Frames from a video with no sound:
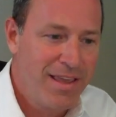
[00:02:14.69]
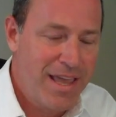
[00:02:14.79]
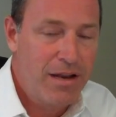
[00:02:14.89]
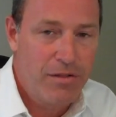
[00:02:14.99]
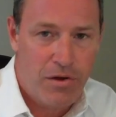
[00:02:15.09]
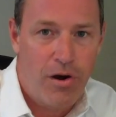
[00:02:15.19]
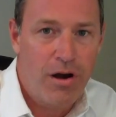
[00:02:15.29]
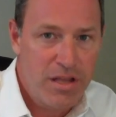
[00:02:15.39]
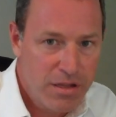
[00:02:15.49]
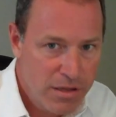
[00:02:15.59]
getting the
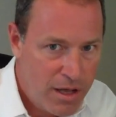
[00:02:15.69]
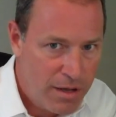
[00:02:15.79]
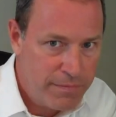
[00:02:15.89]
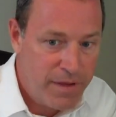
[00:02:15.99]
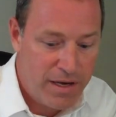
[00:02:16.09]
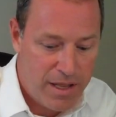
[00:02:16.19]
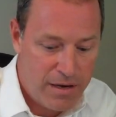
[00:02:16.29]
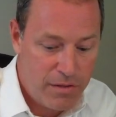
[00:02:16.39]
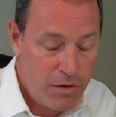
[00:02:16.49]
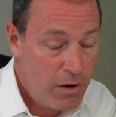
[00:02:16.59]
car that you love and
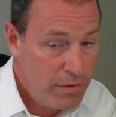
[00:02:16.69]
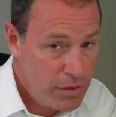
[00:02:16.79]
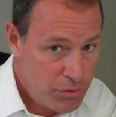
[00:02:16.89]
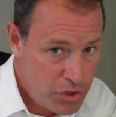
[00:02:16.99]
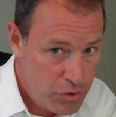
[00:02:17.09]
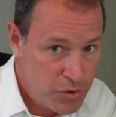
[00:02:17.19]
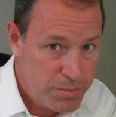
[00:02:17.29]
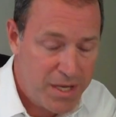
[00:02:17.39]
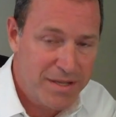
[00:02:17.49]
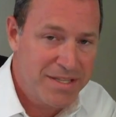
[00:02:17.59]
getting the car that you choose
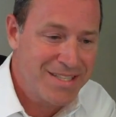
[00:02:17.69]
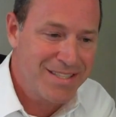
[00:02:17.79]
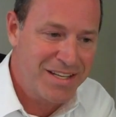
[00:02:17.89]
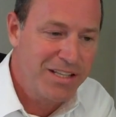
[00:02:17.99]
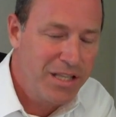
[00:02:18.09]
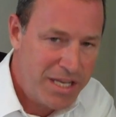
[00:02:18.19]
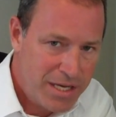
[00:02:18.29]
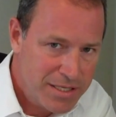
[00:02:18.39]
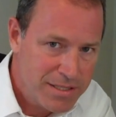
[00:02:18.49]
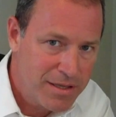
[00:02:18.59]
because it's the
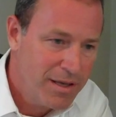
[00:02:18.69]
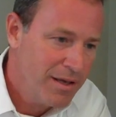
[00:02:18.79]
cleanest,